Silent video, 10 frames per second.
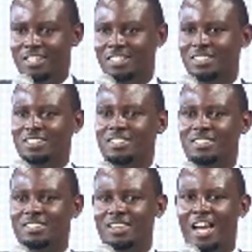in the fact
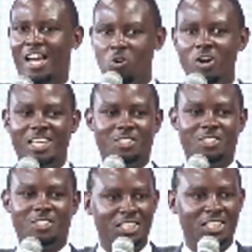that you can
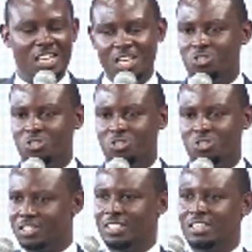test each of
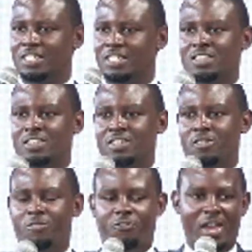us
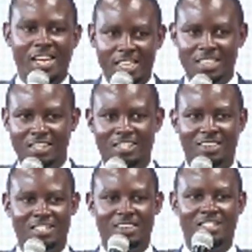fairly.